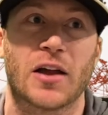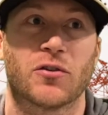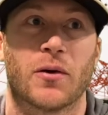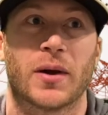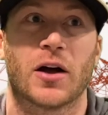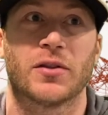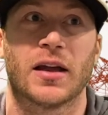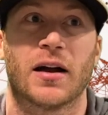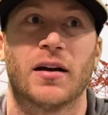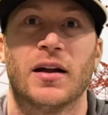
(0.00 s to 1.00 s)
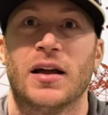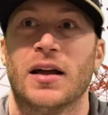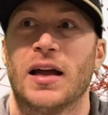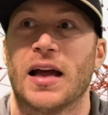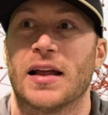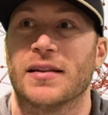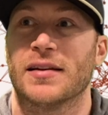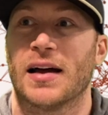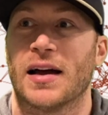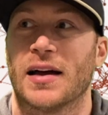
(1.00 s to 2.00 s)
So I went out there and
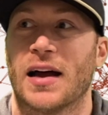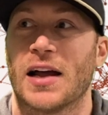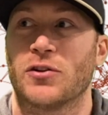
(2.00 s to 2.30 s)
I